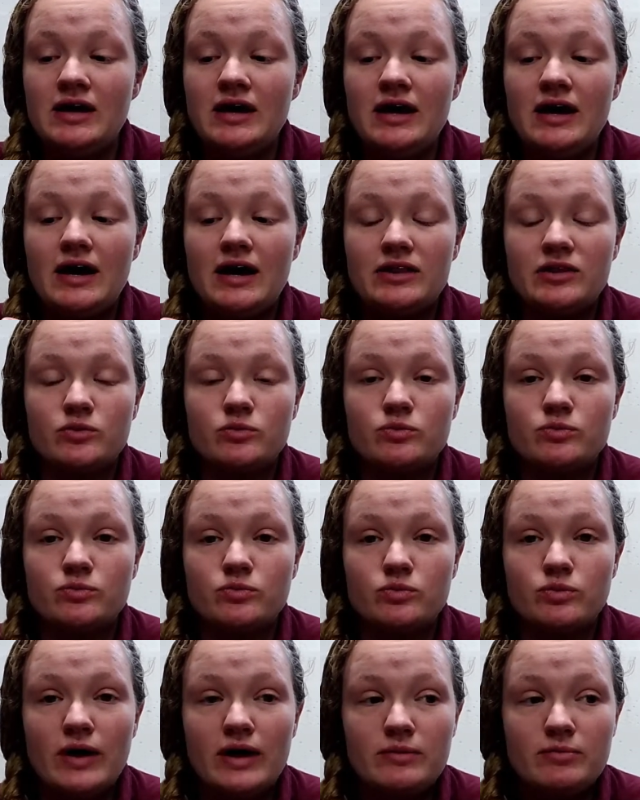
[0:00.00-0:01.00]
And the
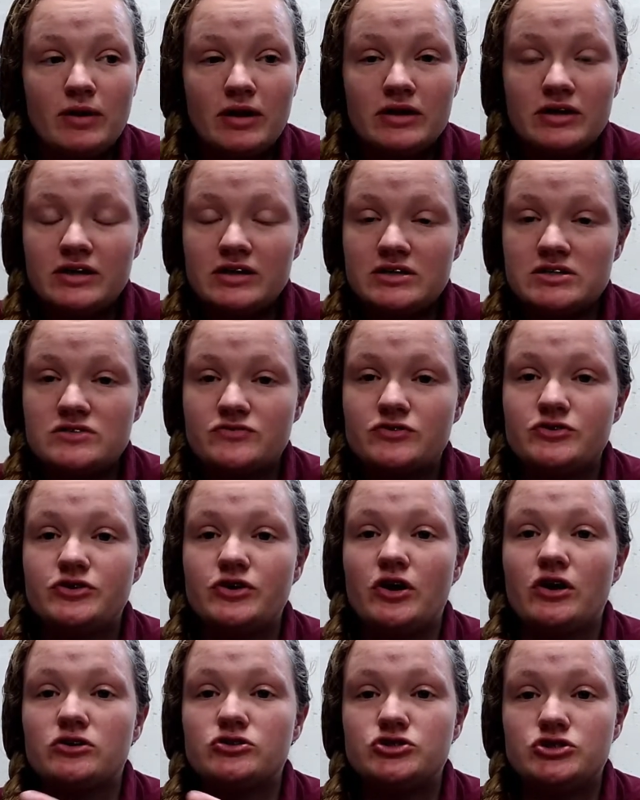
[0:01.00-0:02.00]
red button is for
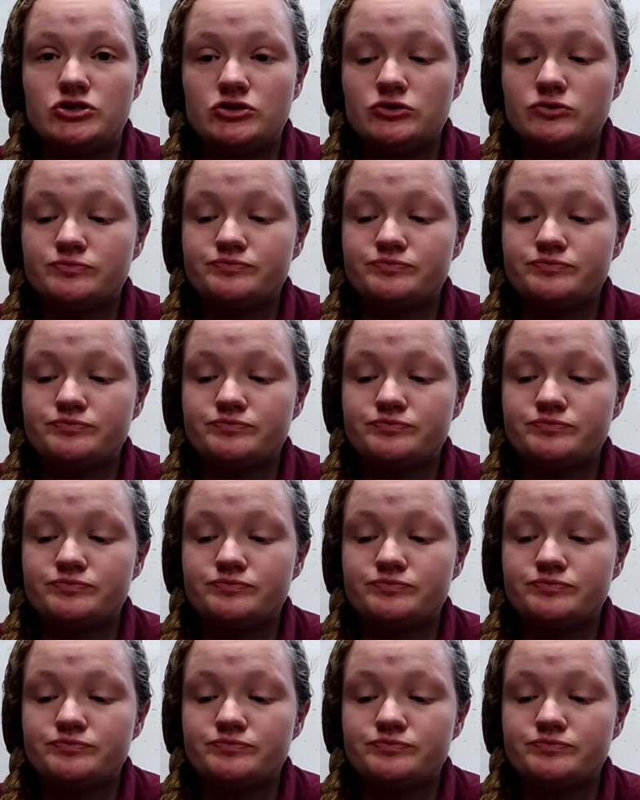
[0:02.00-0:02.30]
dog 2.